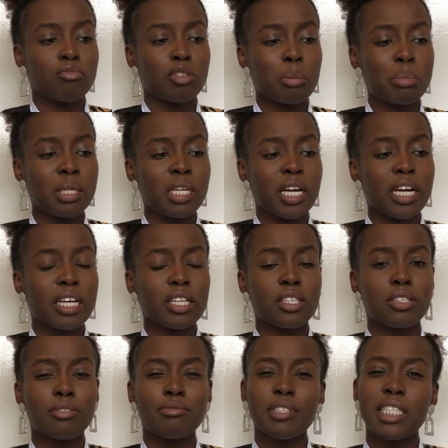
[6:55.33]
be like
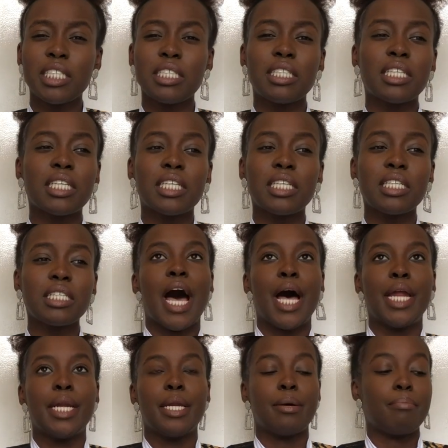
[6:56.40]
3 years,
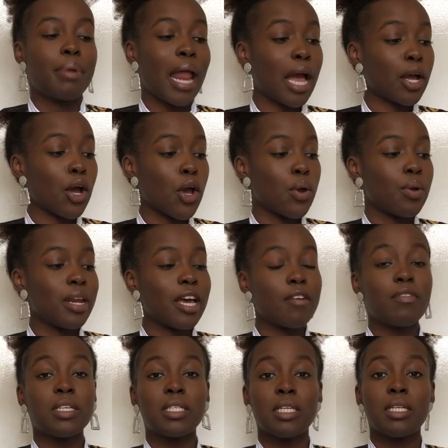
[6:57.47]
and black owned ever
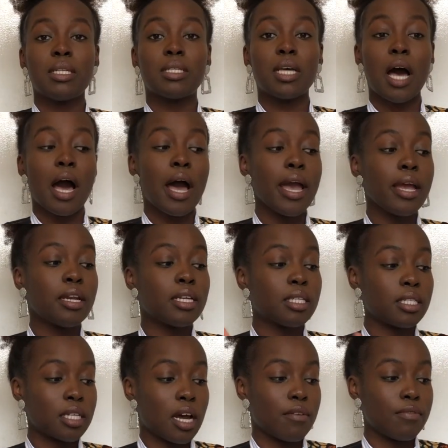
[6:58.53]
since I
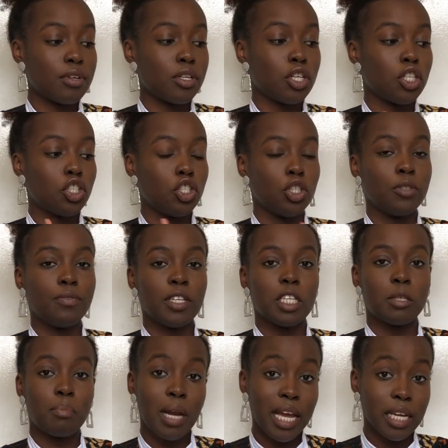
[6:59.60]
discovered Juvia's
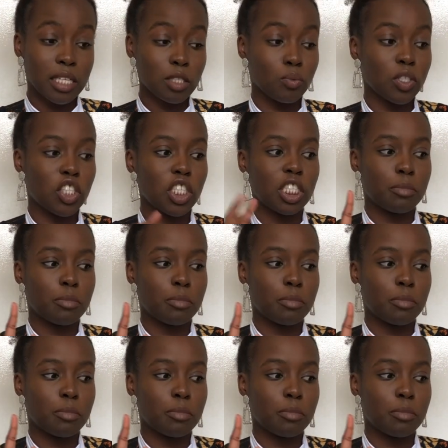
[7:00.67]
Place, which is